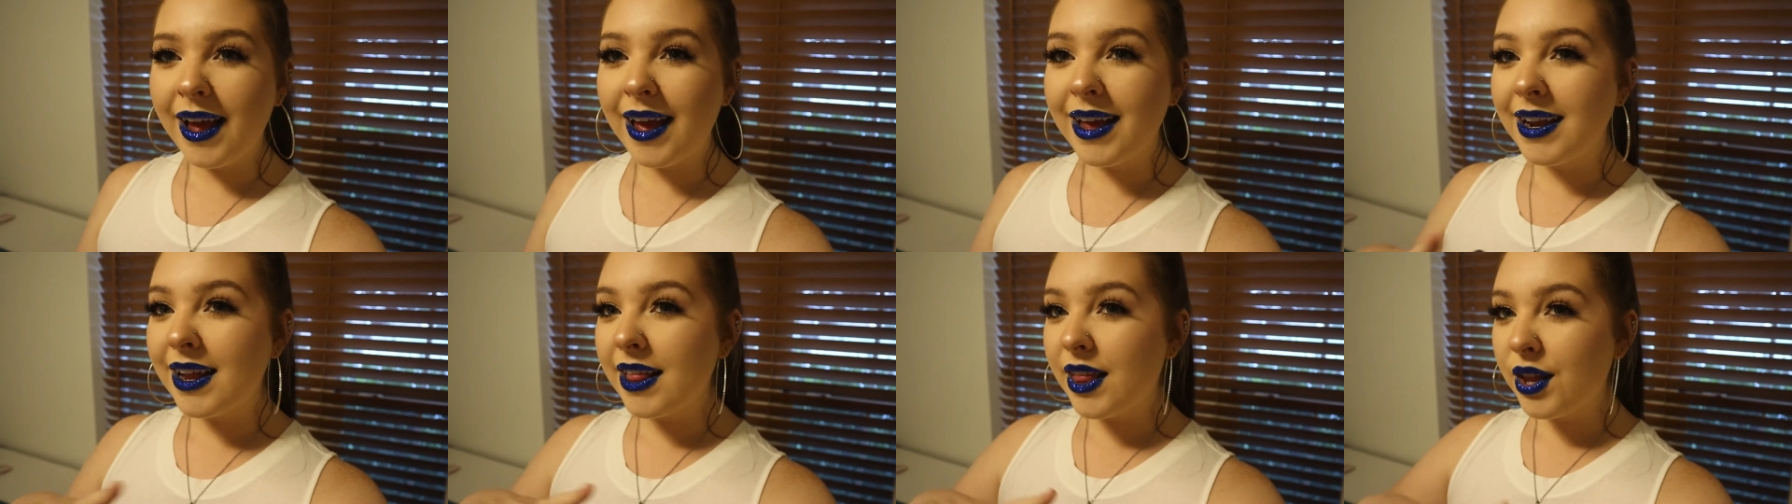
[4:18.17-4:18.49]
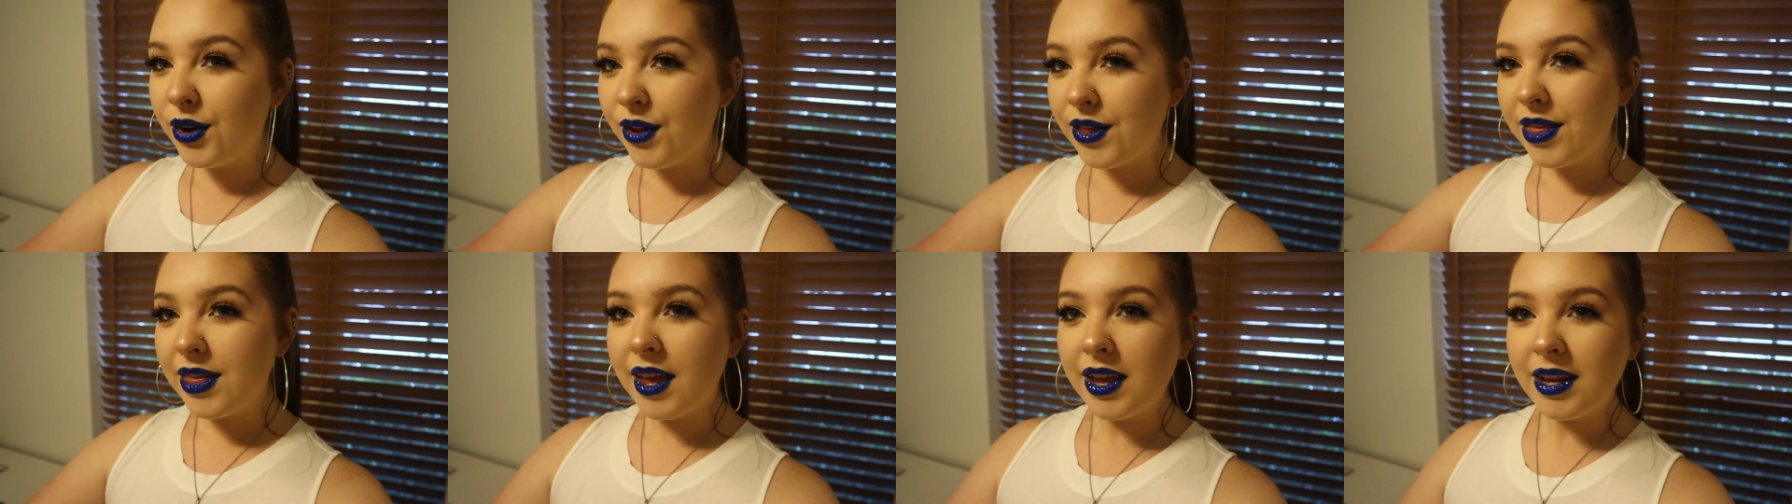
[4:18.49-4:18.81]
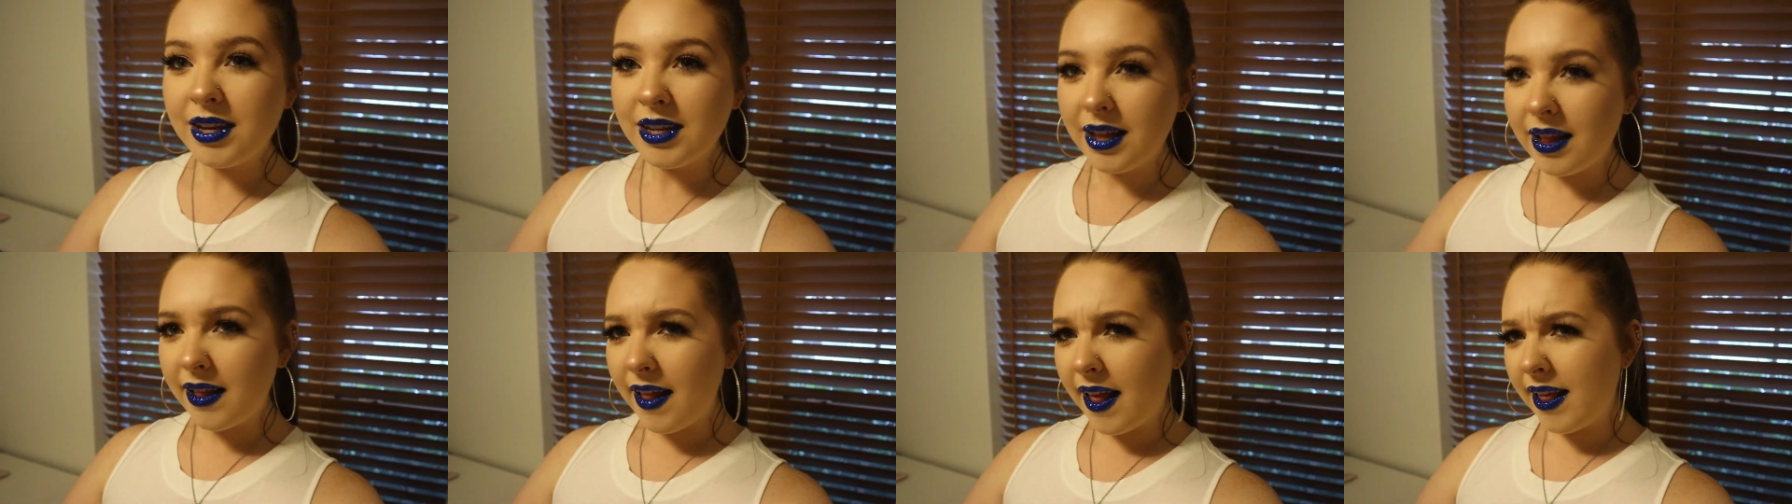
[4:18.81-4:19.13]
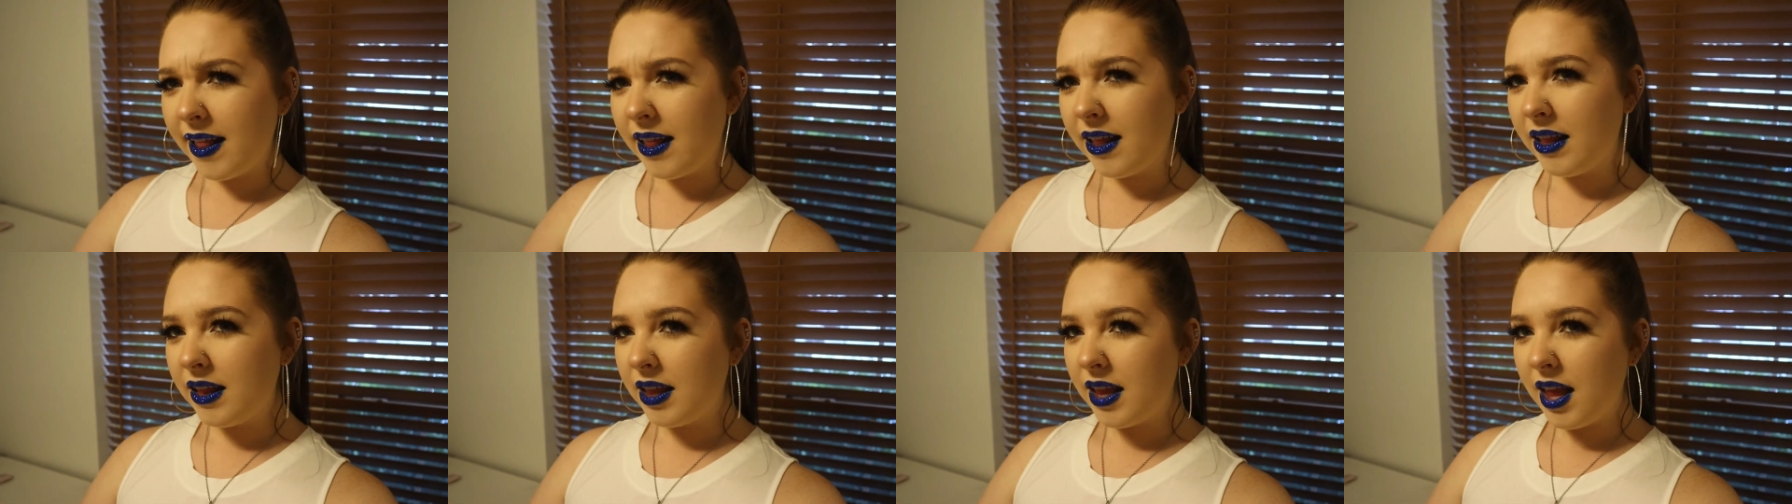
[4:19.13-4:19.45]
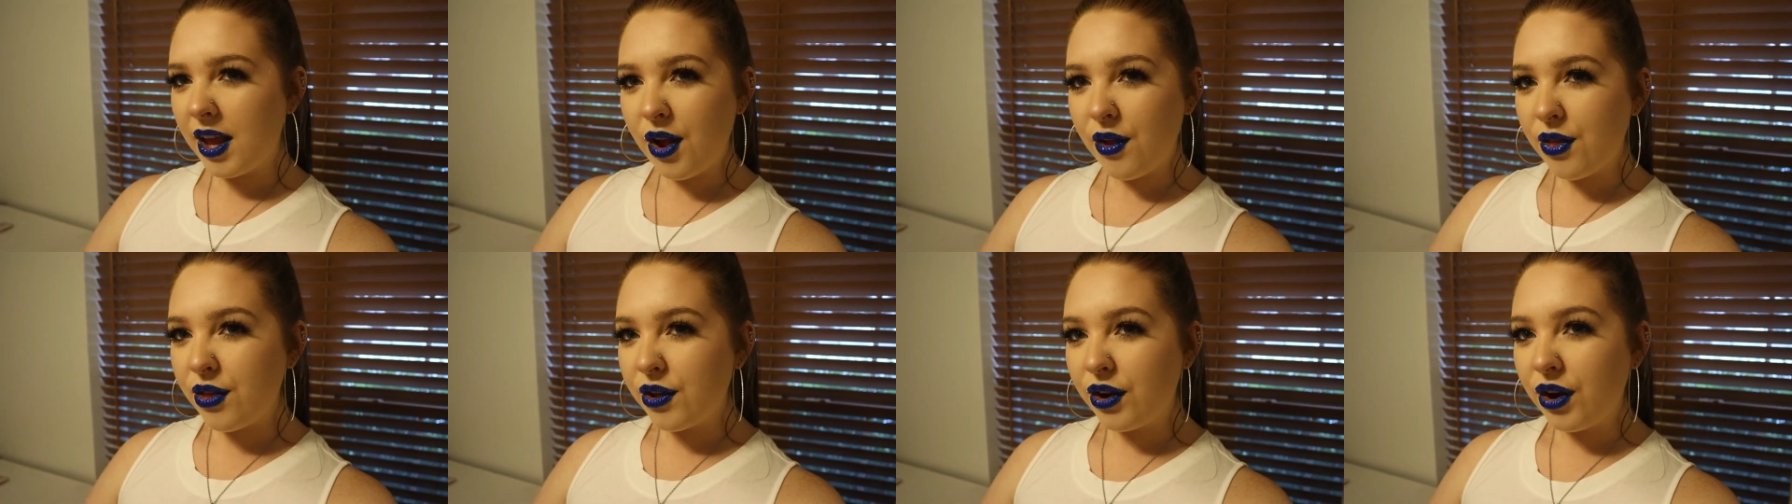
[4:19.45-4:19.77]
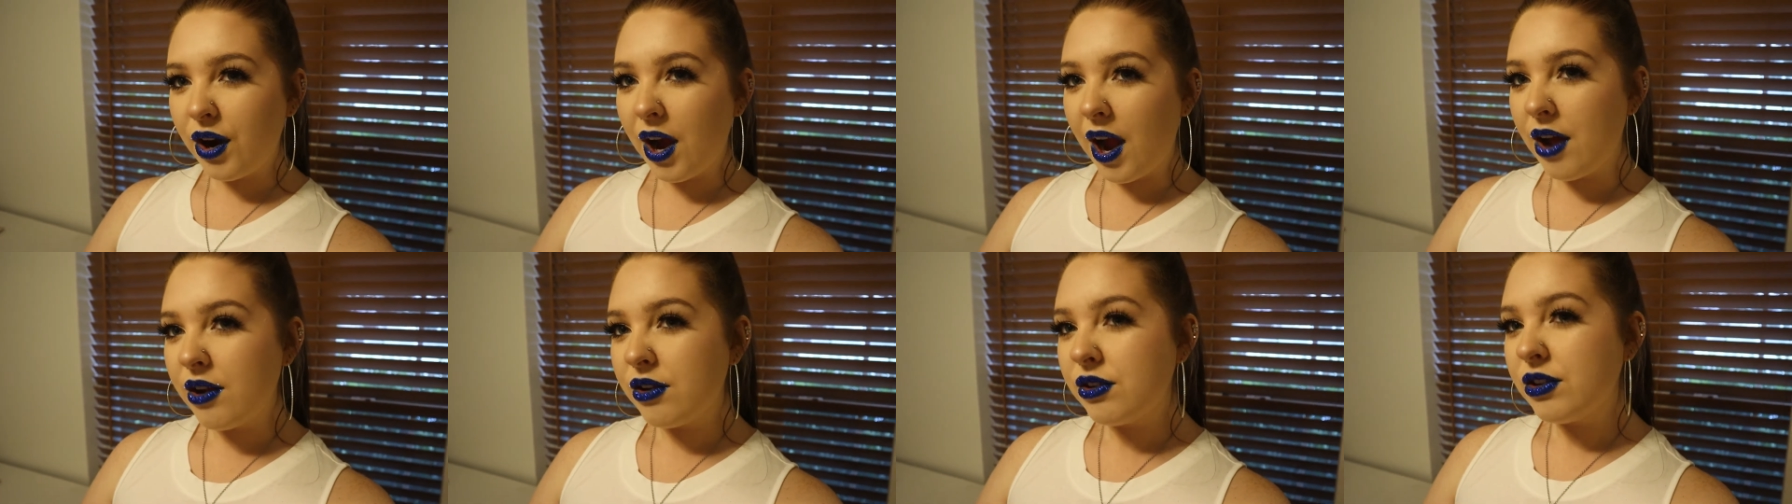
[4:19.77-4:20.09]
and a little thing to like lay on the
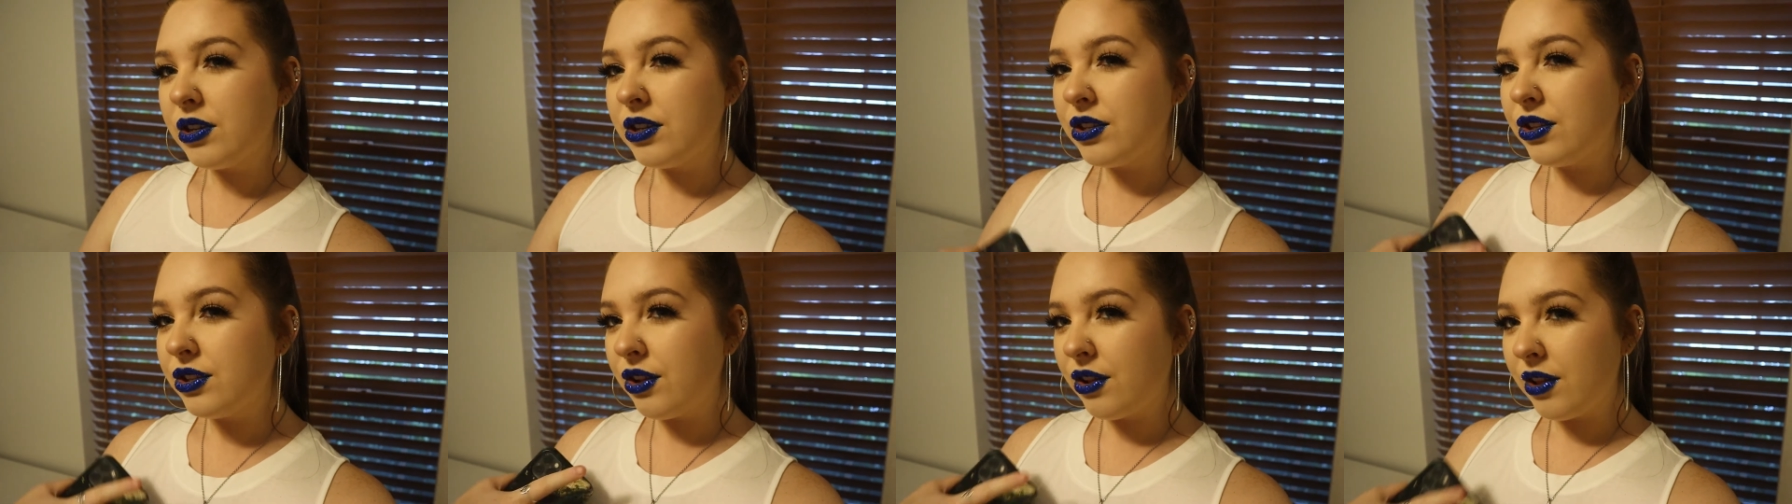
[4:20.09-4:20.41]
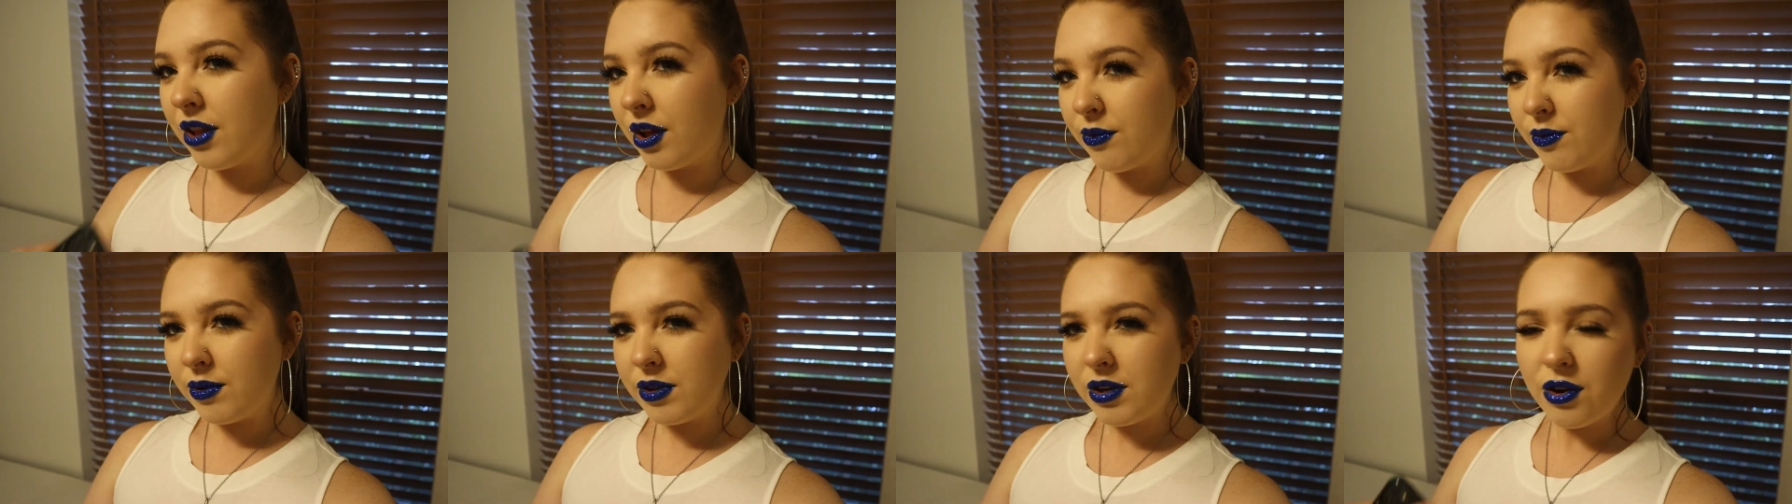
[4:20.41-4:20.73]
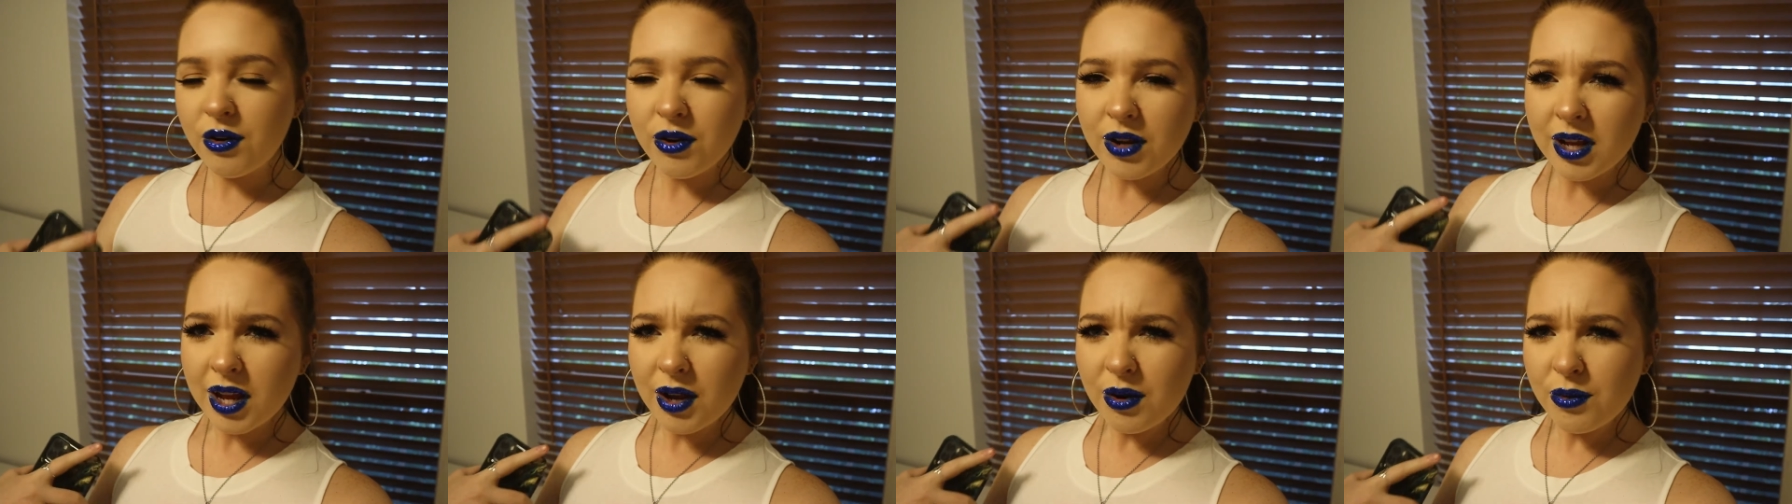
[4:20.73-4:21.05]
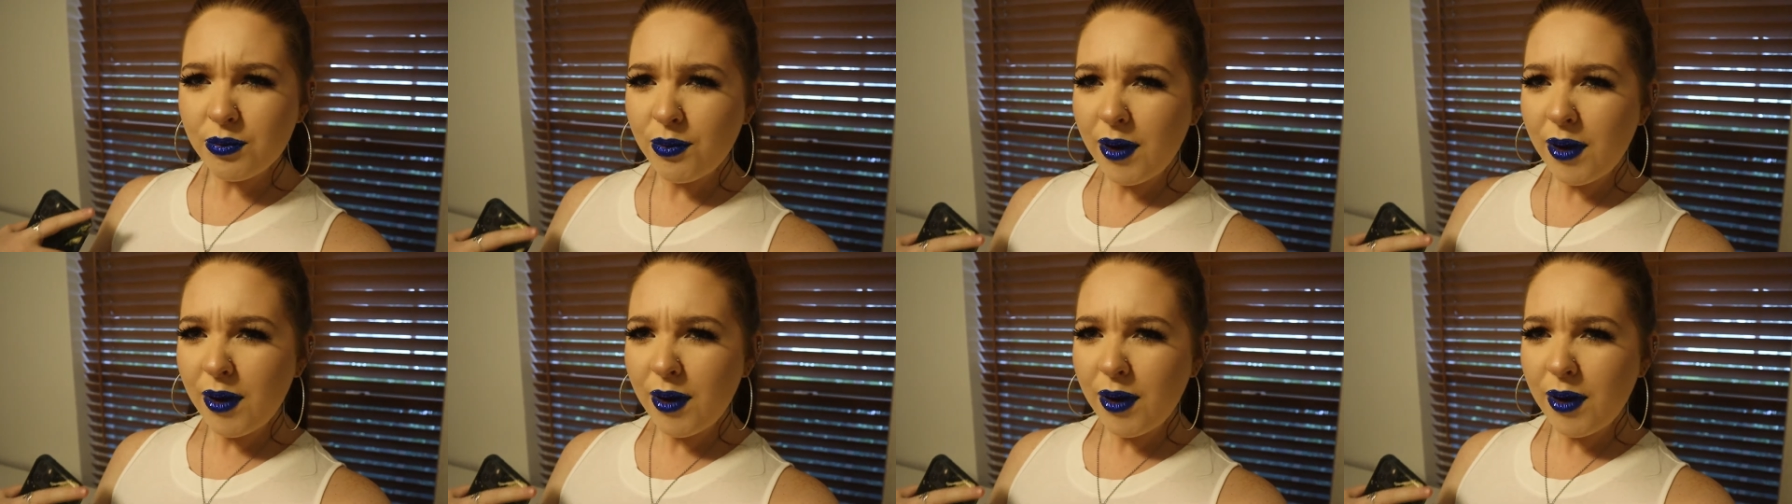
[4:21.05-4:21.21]
ground so that we don't get